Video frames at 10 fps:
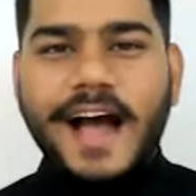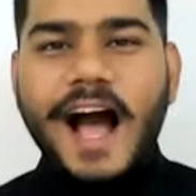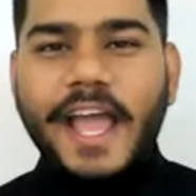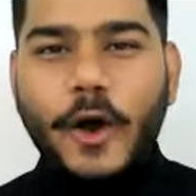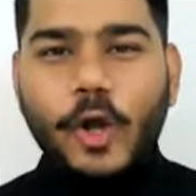
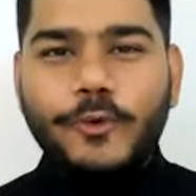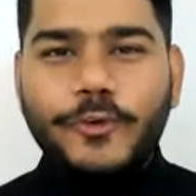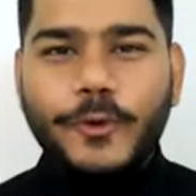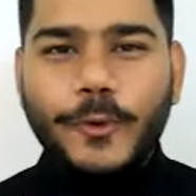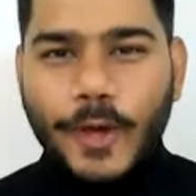Hi, all of
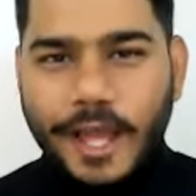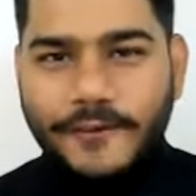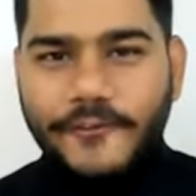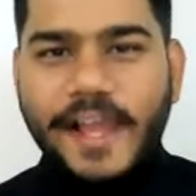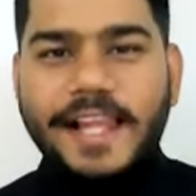you.
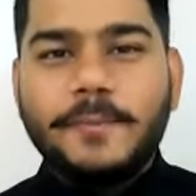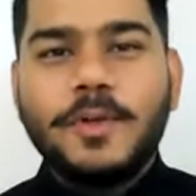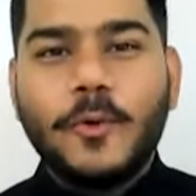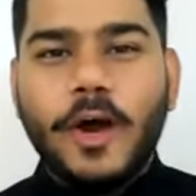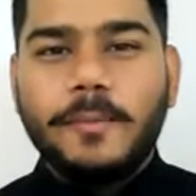Welcome to
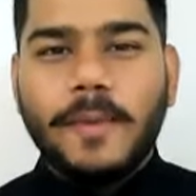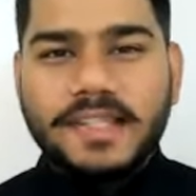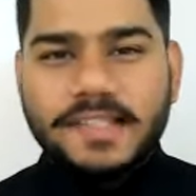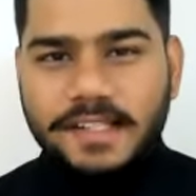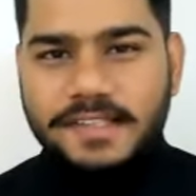Quant
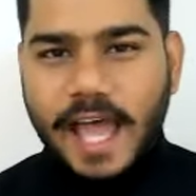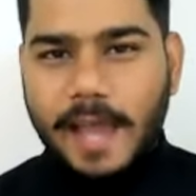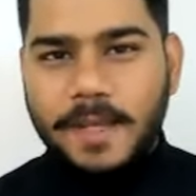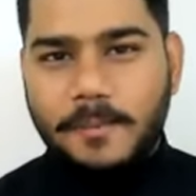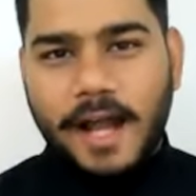Masters.
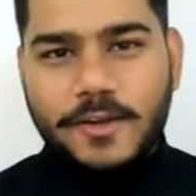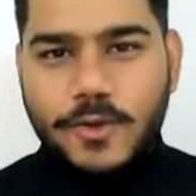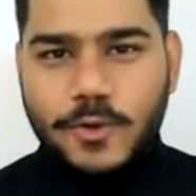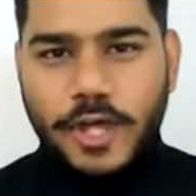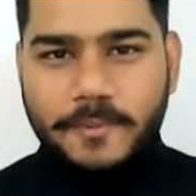I'm
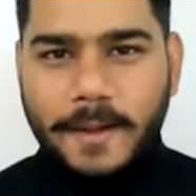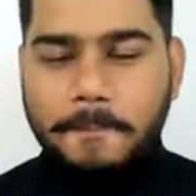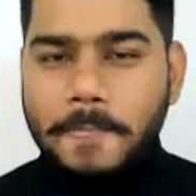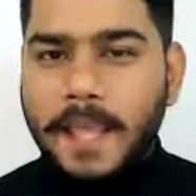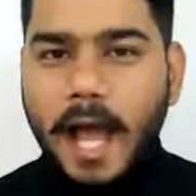Himanshu Sharma.
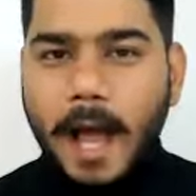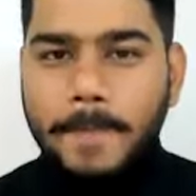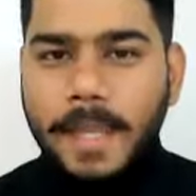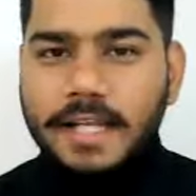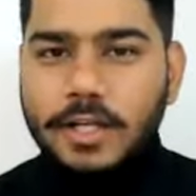A
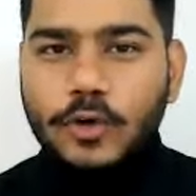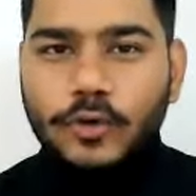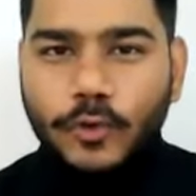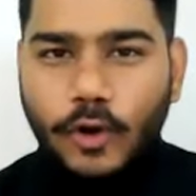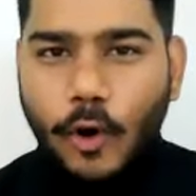big
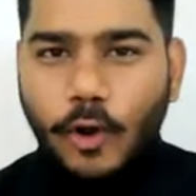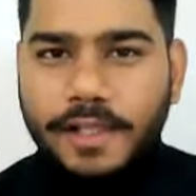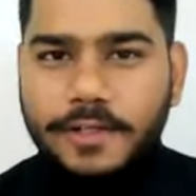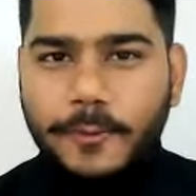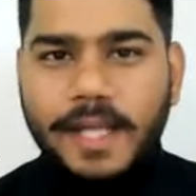news for all
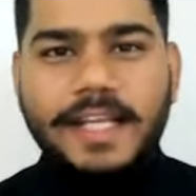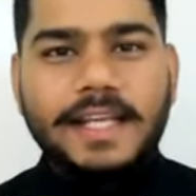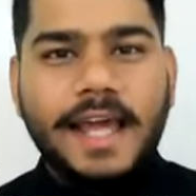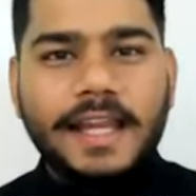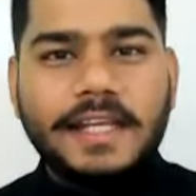the
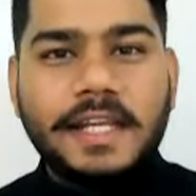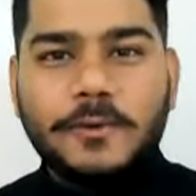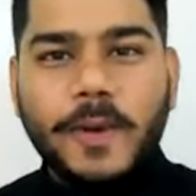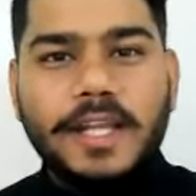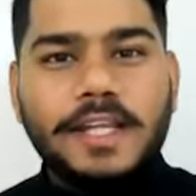2019,
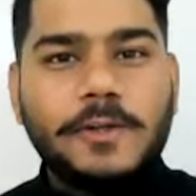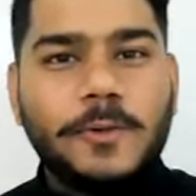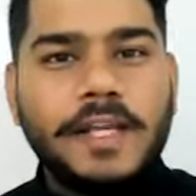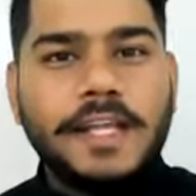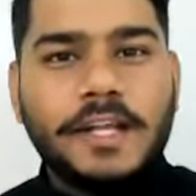
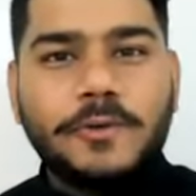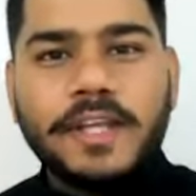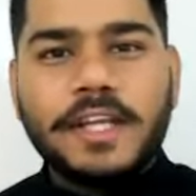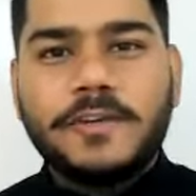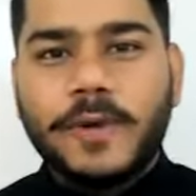2020, and
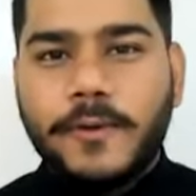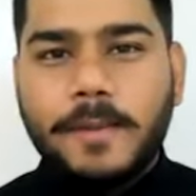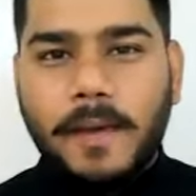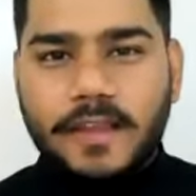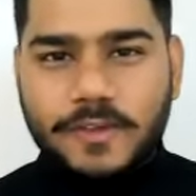2021
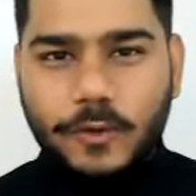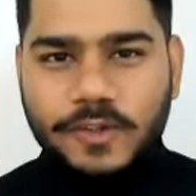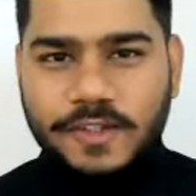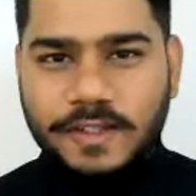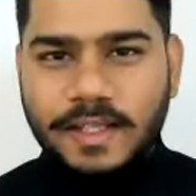pass
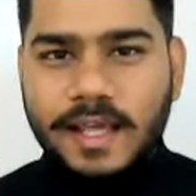outs.